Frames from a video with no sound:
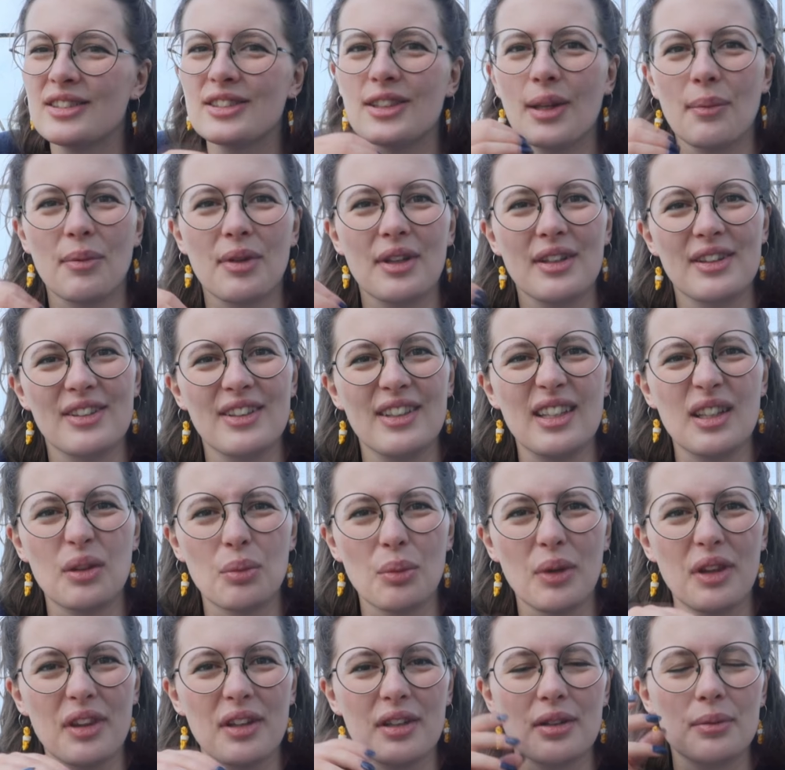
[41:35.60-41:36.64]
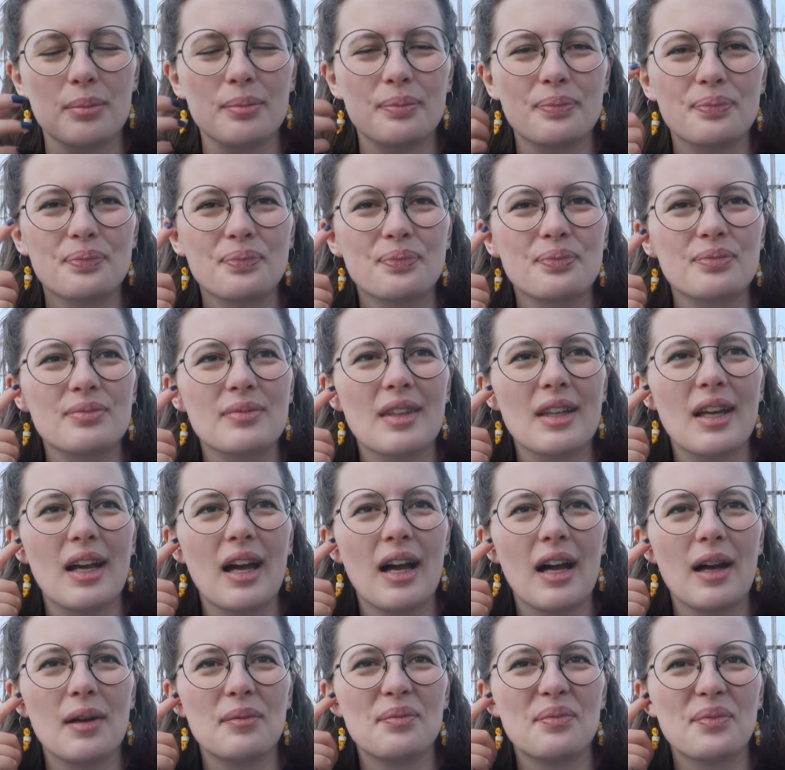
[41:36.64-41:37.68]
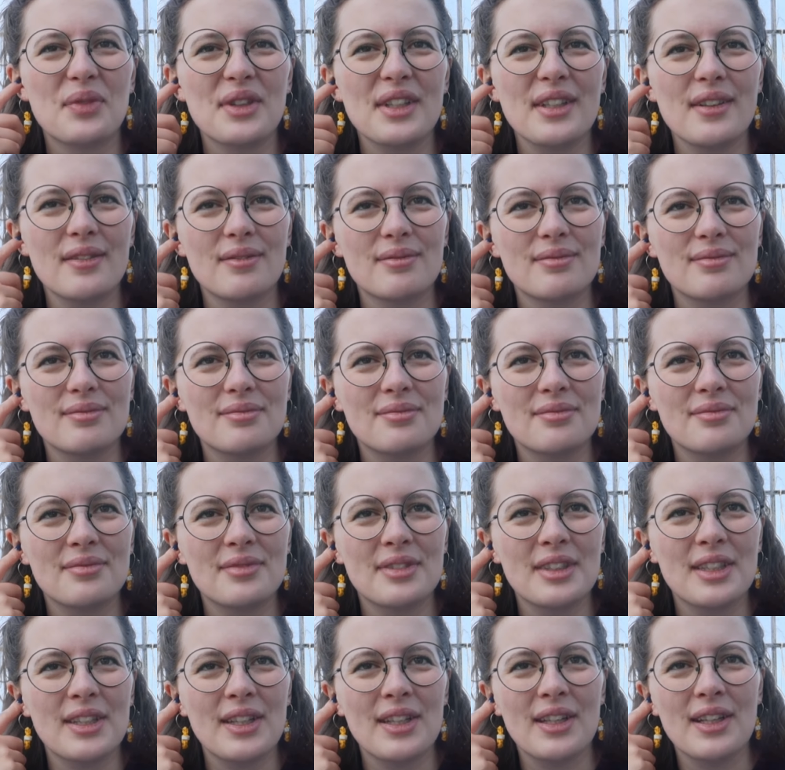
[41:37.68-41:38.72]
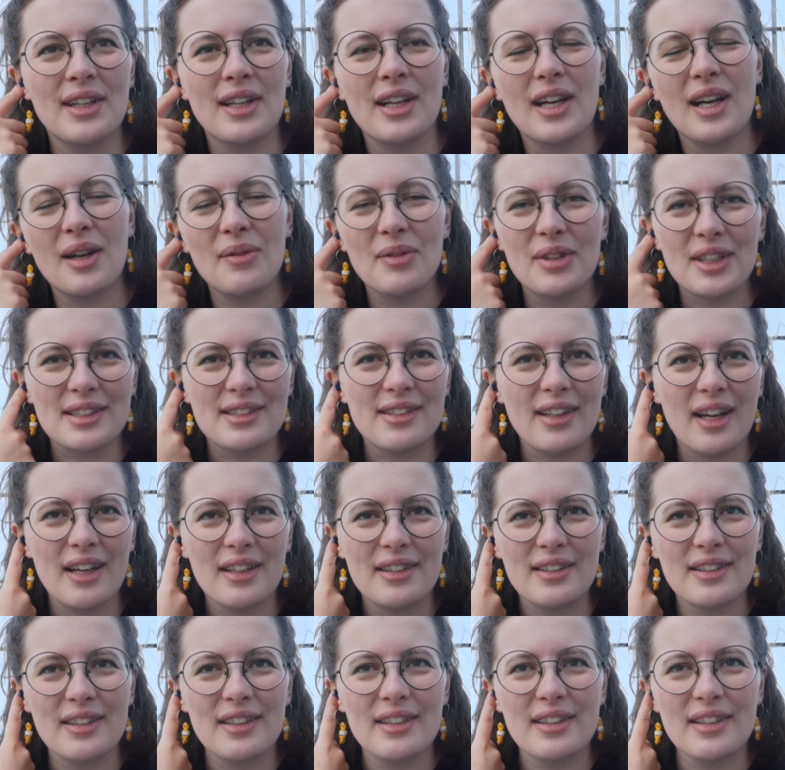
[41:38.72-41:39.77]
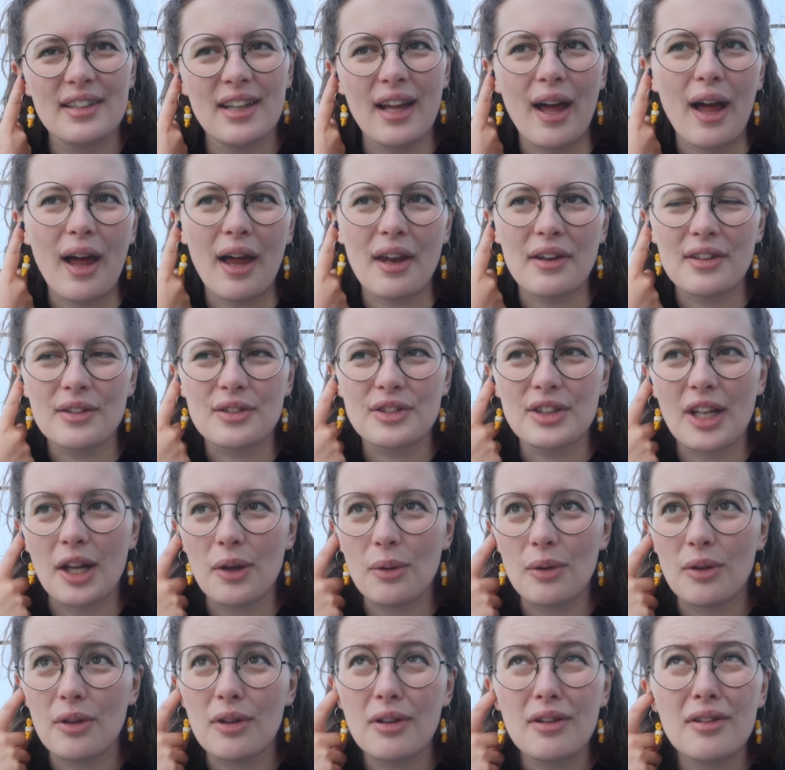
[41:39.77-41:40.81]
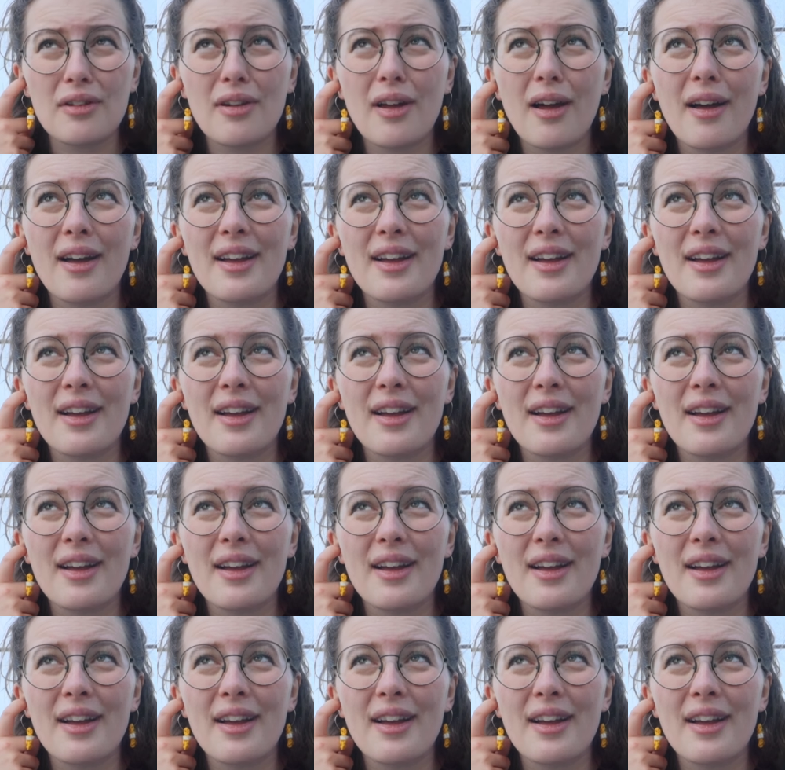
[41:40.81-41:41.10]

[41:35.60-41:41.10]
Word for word: something to eat with it. Um, but yeah, I'm excited and in general